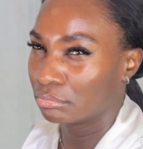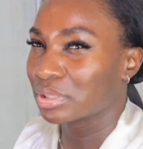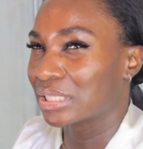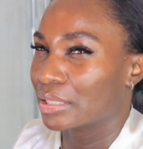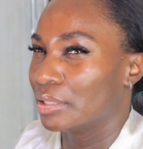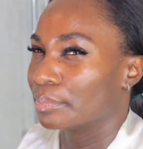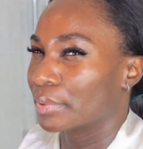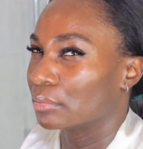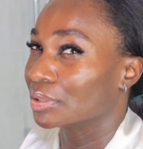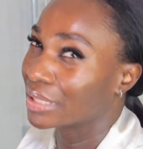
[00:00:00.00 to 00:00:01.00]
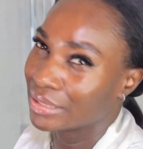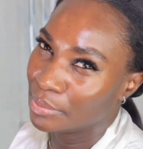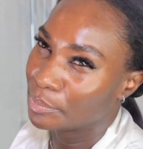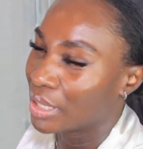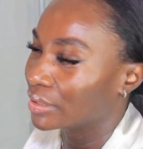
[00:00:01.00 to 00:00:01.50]
slightly
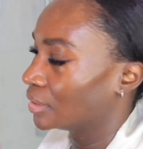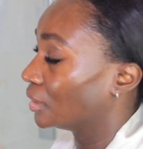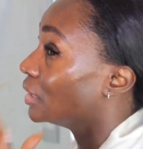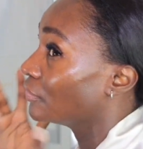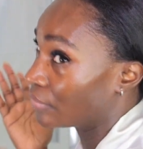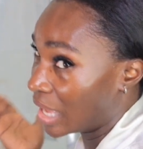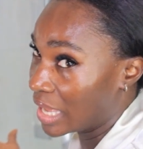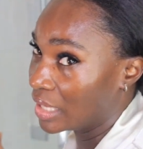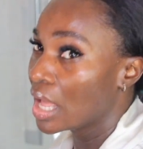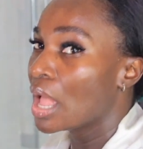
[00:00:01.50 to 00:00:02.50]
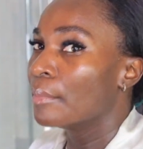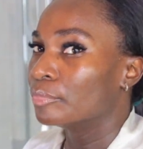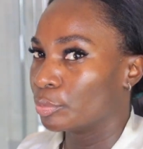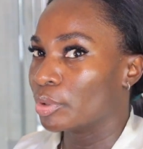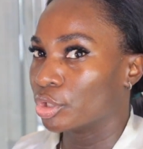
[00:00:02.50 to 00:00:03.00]
pricey, if I
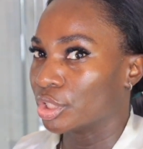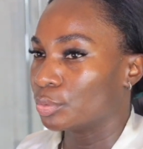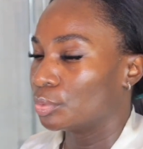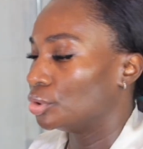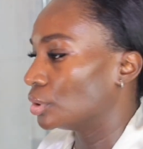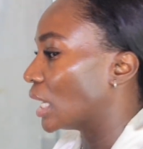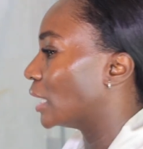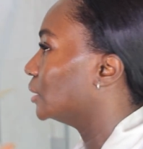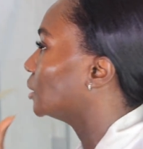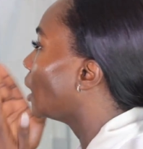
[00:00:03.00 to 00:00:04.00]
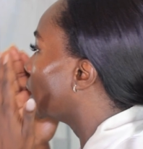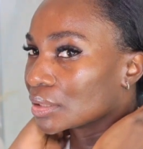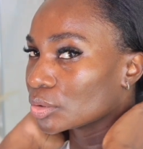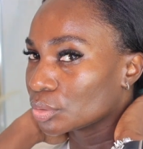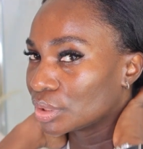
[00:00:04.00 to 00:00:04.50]
to be honest with you guys.
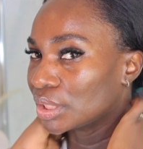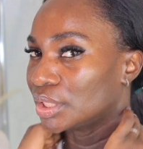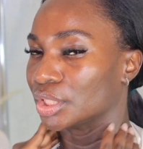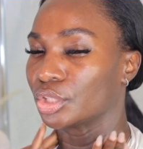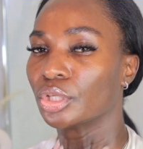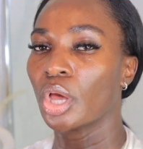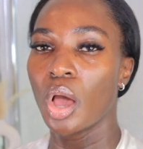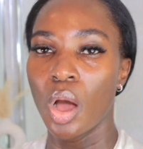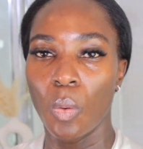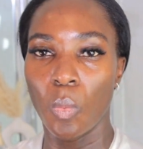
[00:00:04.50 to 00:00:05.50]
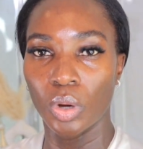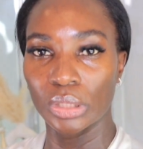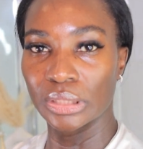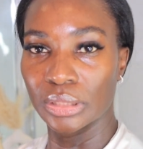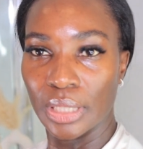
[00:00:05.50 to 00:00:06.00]
So this is what